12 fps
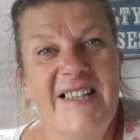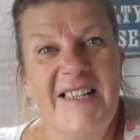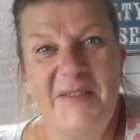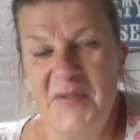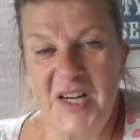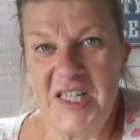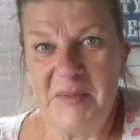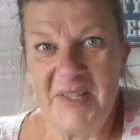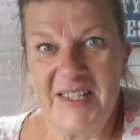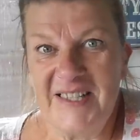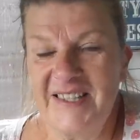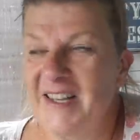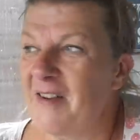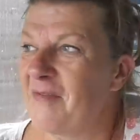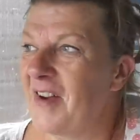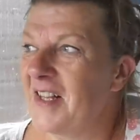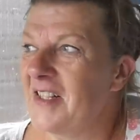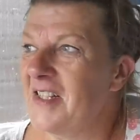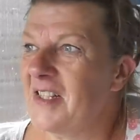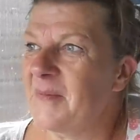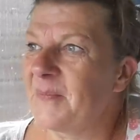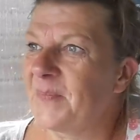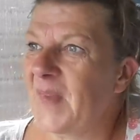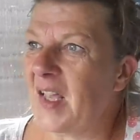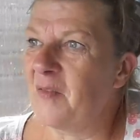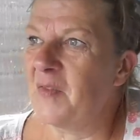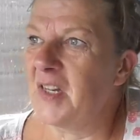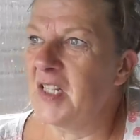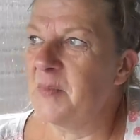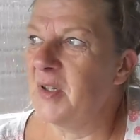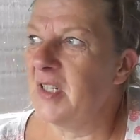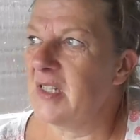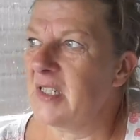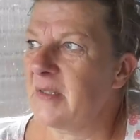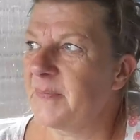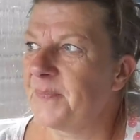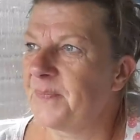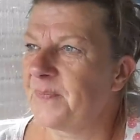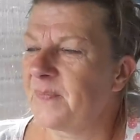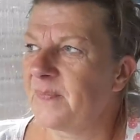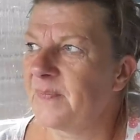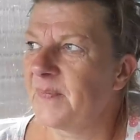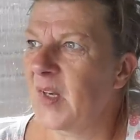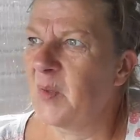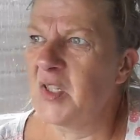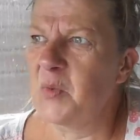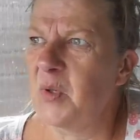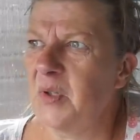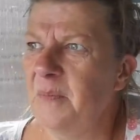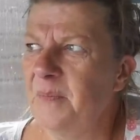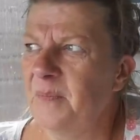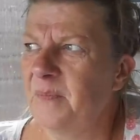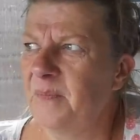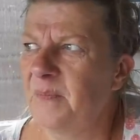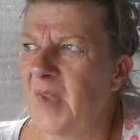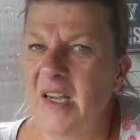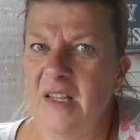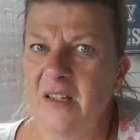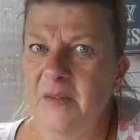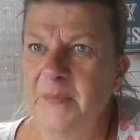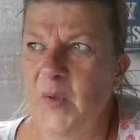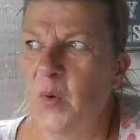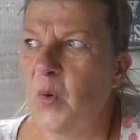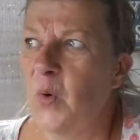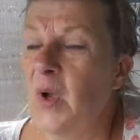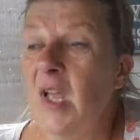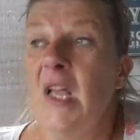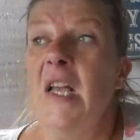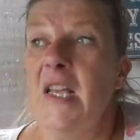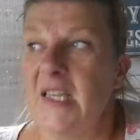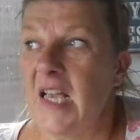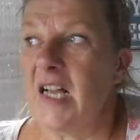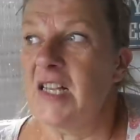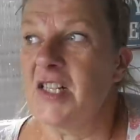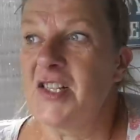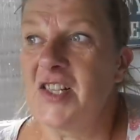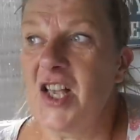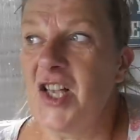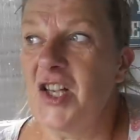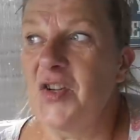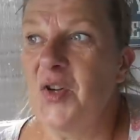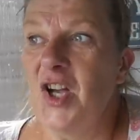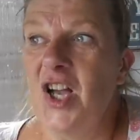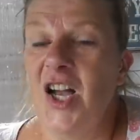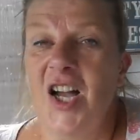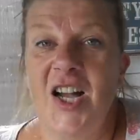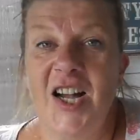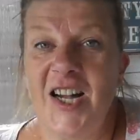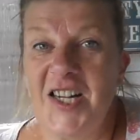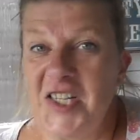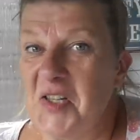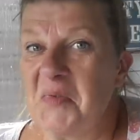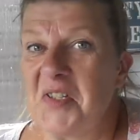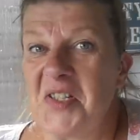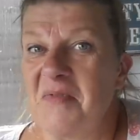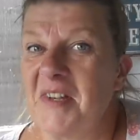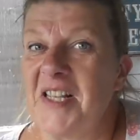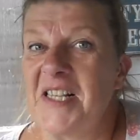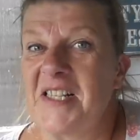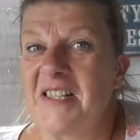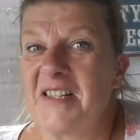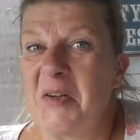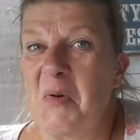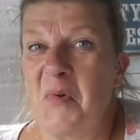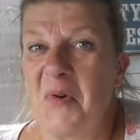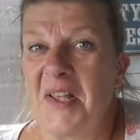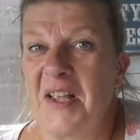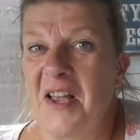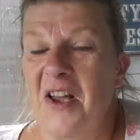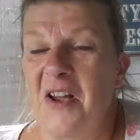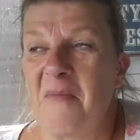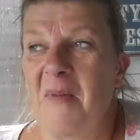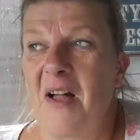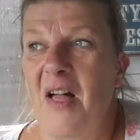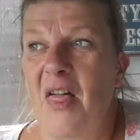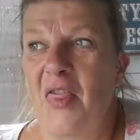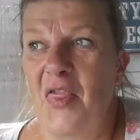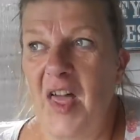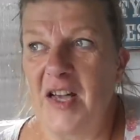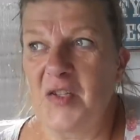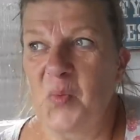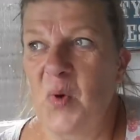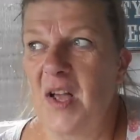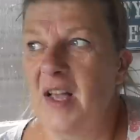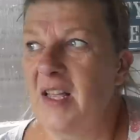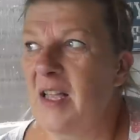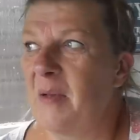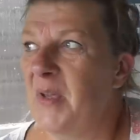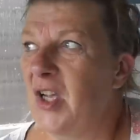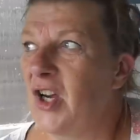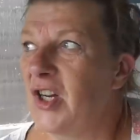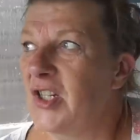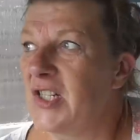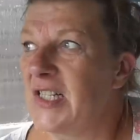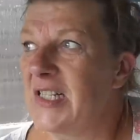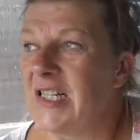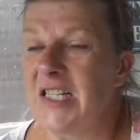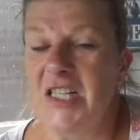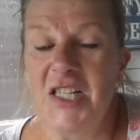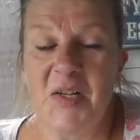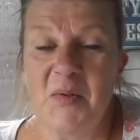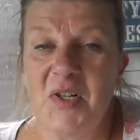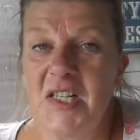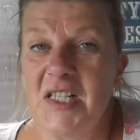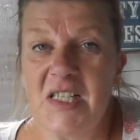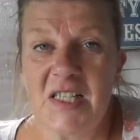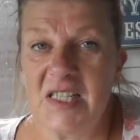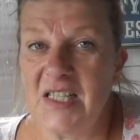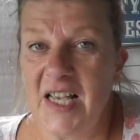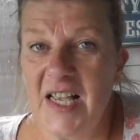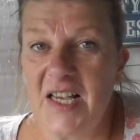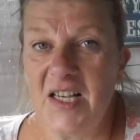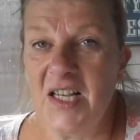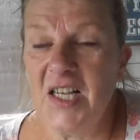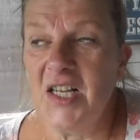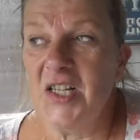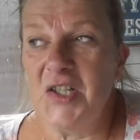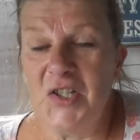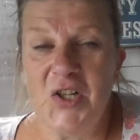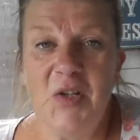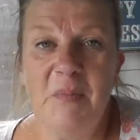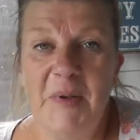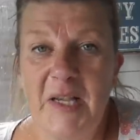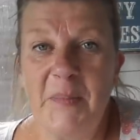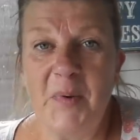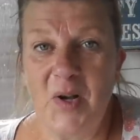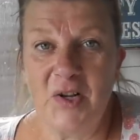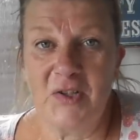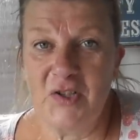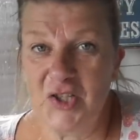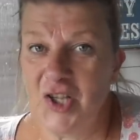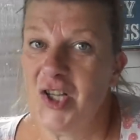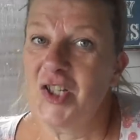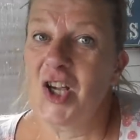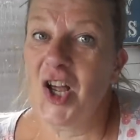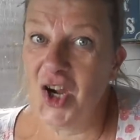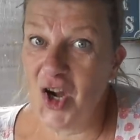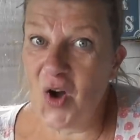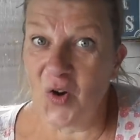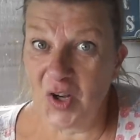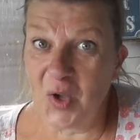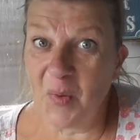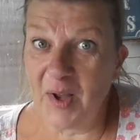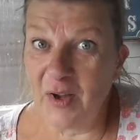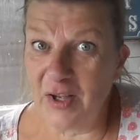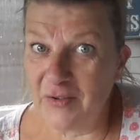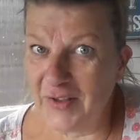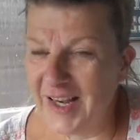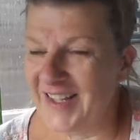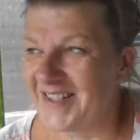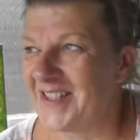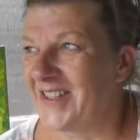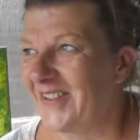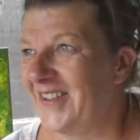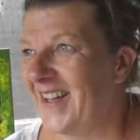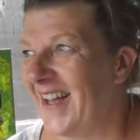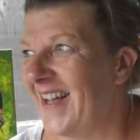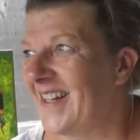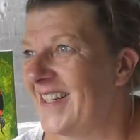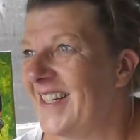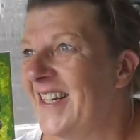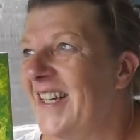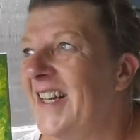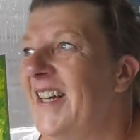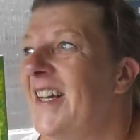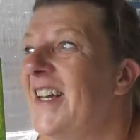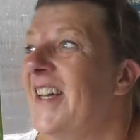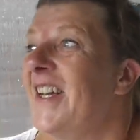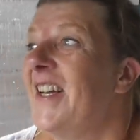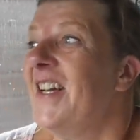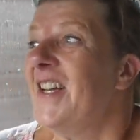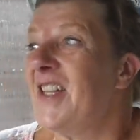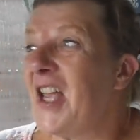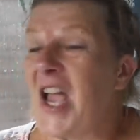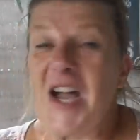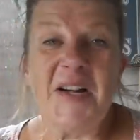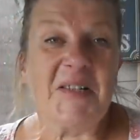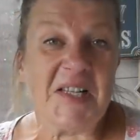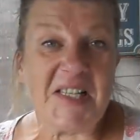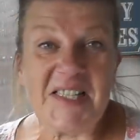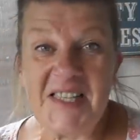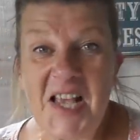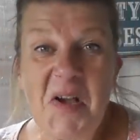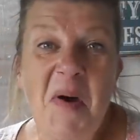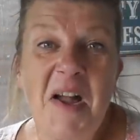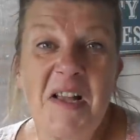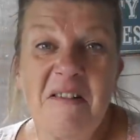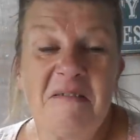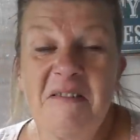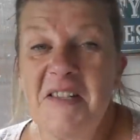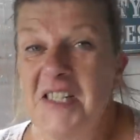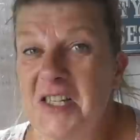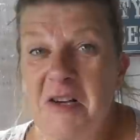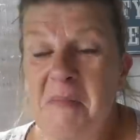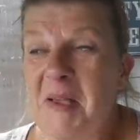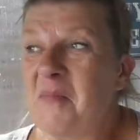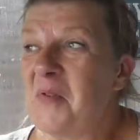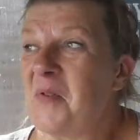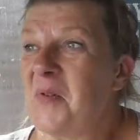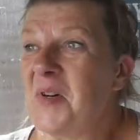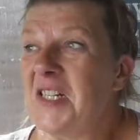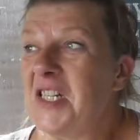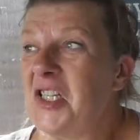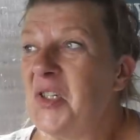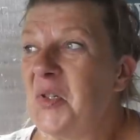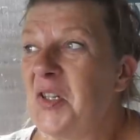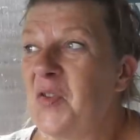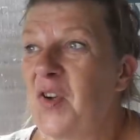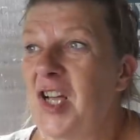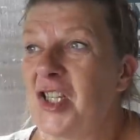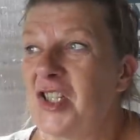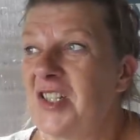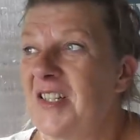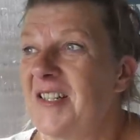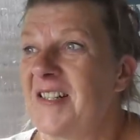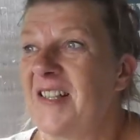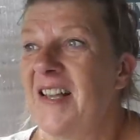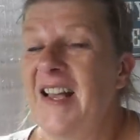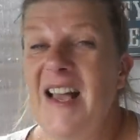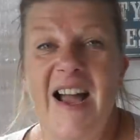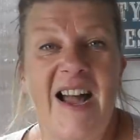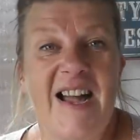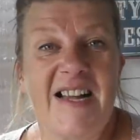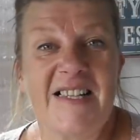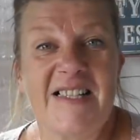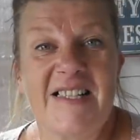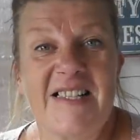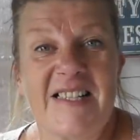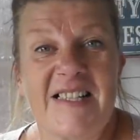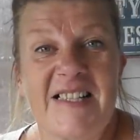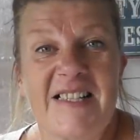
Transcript: invertebrate friends and vertebrates. Which one? Either or. Yeah, so I don't want to risk walking home that way, because you know what, it doesn't take too big a branch to knock you out if it's on your head. So yeah, I'm going to stay a while, do a bit more, enjoy the freshness, and